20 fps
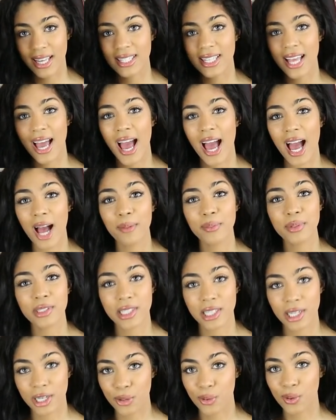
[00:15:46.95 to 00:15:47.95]
is
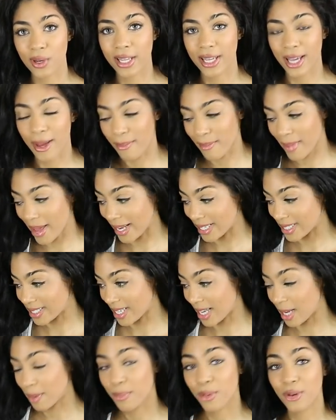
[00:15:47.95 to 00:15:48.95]
absolutely
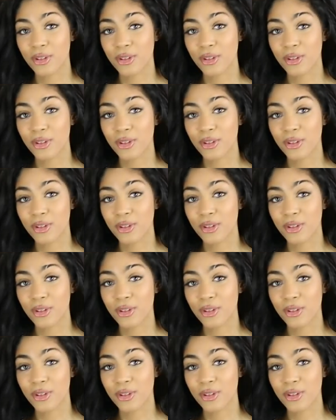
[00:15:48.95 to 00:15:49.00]
amazing.